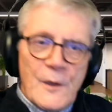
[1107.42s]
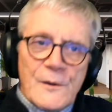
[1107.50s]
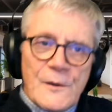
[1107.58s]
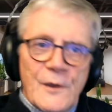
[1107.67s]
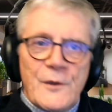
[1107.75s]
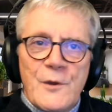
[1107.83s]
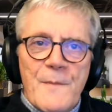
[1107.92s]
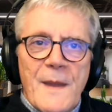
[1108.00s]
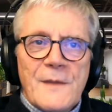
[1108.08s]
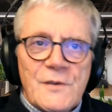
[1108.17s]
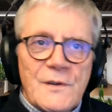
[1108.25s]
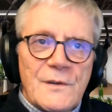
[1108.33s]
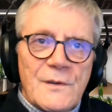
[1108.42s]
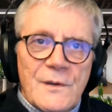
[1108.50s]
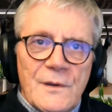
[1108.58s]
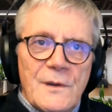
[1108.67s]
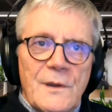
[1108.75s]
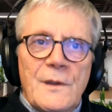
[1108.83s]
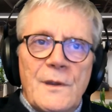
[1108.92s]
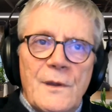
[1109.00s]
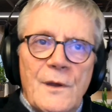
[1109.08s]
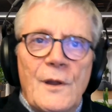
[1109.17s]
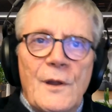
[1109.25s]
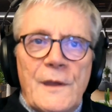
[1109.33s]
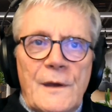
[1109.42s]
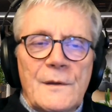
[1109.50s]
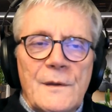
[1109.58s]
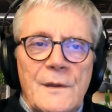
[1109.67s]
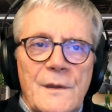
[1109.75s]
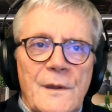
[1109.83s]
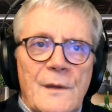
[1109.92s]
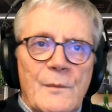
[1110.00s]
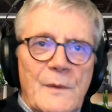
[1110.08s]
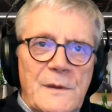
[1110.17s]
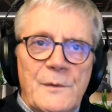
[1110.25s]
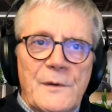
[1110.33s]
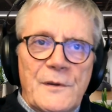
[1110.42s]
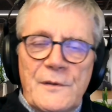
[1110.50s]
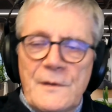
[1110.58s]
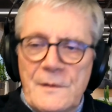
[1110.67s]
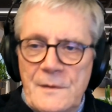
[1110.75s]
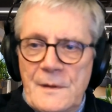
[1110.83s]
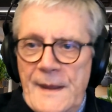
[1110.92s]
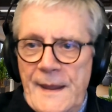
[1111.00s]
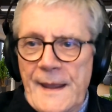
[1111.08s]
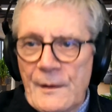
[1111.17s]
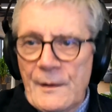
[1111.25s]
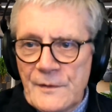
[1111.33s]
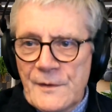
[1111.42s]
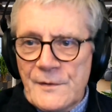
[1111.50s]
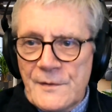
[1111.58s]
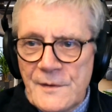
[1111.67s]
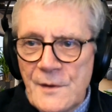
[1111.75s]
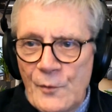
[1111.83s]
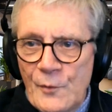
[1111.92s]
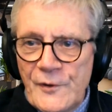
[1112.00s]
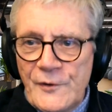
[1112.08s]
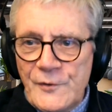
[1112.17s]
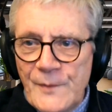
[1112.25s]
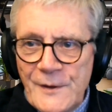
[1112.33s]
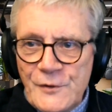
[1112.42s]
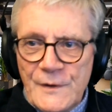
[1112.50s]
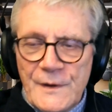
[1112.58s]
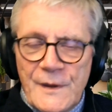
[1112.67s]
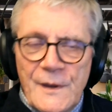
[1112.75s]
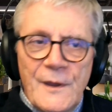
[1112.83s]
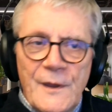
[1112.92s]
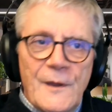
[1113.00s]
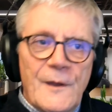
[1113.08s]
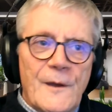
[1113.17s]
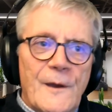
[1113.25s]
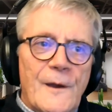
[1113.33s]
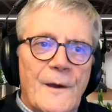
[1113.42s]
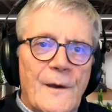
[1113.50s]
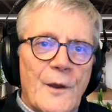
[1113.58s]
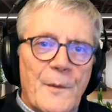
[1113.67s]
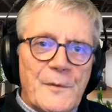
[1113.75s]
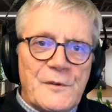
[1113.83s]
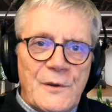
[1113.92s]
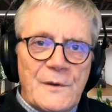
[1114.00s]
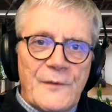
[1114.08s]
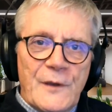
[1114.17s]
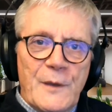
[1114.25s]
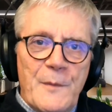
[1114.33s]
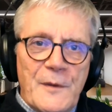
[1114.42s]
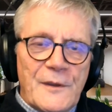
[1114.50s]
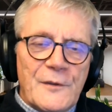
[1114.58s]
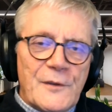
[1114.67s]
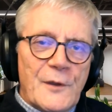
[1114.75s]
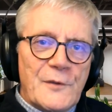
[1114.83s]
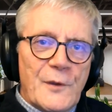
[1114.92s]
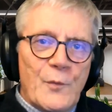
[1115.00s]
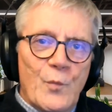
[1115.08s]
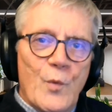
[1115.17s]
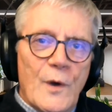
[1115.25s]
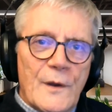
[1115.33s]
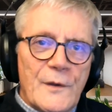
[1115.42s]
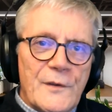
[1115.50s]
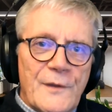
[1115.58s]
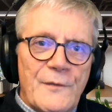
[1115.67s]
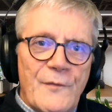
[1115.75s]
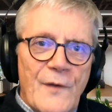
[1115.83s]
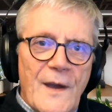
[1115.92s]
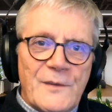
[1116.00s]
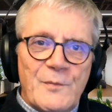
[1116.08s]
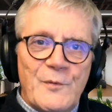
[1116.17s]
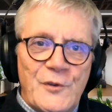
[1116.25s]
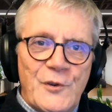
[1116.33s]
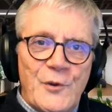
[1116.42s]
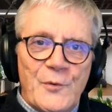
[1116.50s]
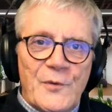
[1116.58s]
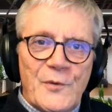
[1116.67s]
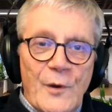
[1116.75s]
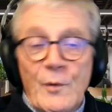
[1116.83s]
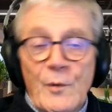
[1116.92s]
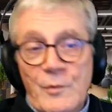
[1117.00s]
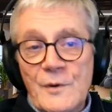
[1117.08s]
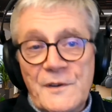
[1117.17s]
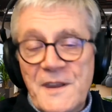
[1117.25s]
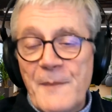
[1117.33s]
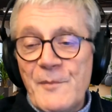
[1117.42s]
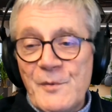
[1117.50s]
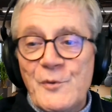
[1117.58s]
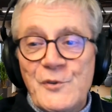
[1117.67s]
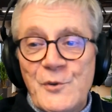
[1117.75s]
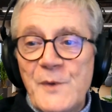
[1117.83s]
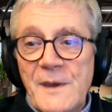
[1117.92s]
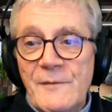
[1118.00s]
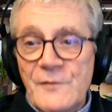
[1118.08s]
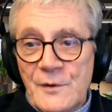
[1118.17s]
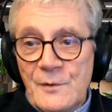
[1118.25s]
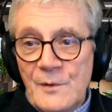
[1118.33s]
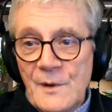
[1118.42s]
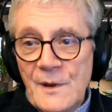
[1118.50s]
So you mentioned earlier when you were laying out this whole situation, an opportunity for community. So what advice would you say, or what tips would you give to